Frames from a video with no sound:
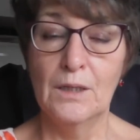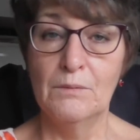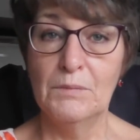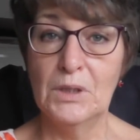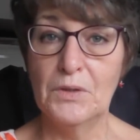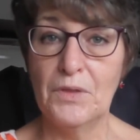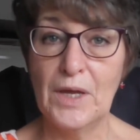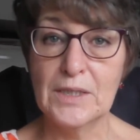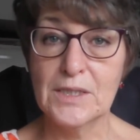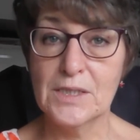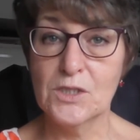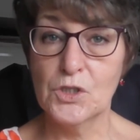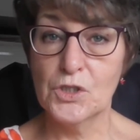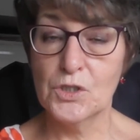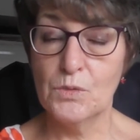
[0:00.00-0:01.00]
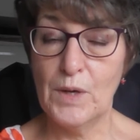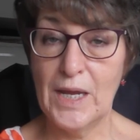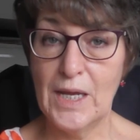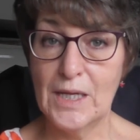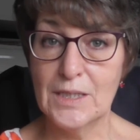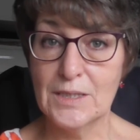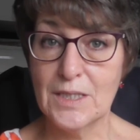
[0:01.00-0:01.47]
But that's just the way
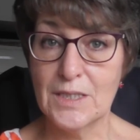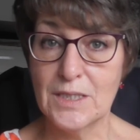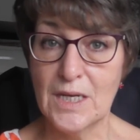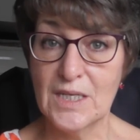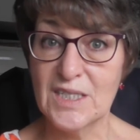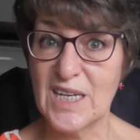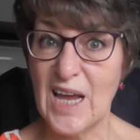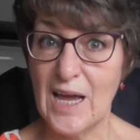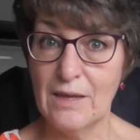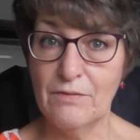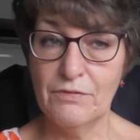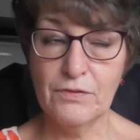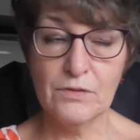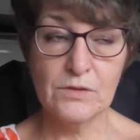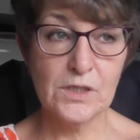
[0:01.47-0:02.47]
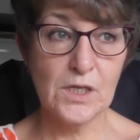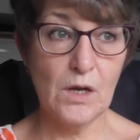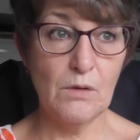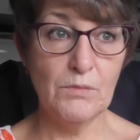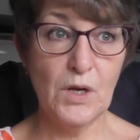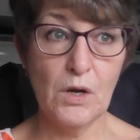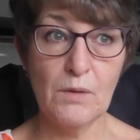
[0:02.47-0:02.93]
it is, and it's life.
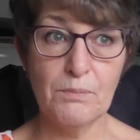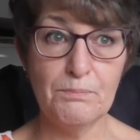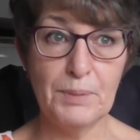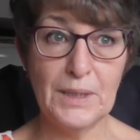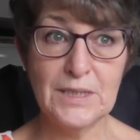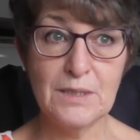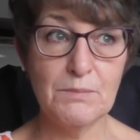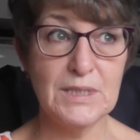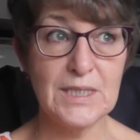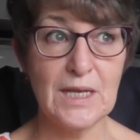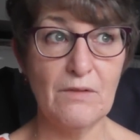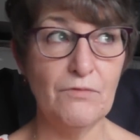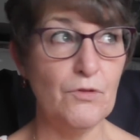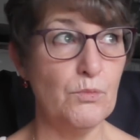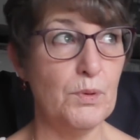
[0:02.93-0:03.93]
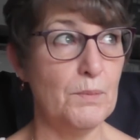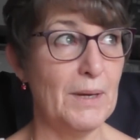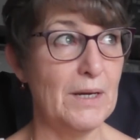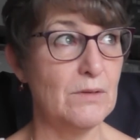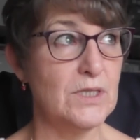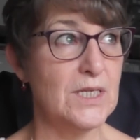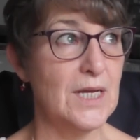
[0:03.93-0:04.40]
So I'm not beating myself up
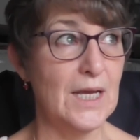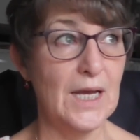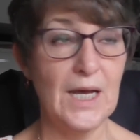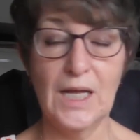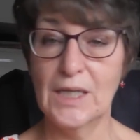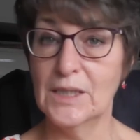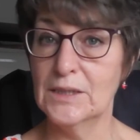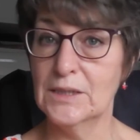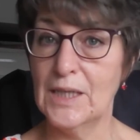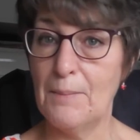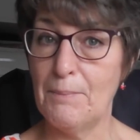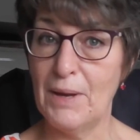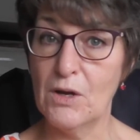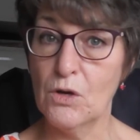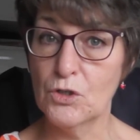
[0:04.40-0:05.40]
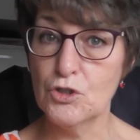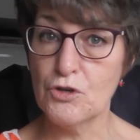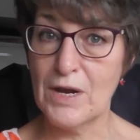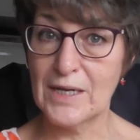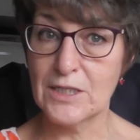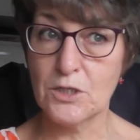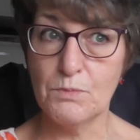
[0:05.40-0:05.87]
about it. I'll get back on
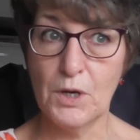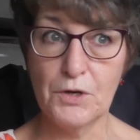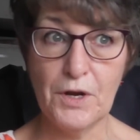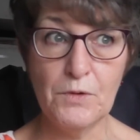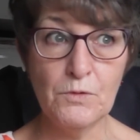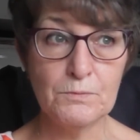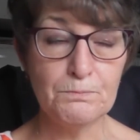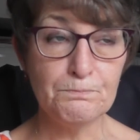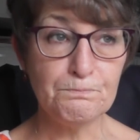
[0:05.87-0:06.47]
track tomorrow.